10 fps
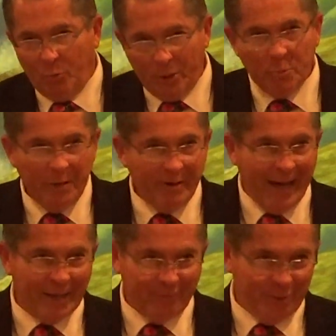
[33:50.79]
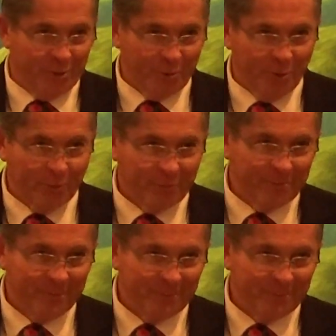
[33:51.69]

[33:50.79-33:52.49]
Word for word: Will you be valiant for the truth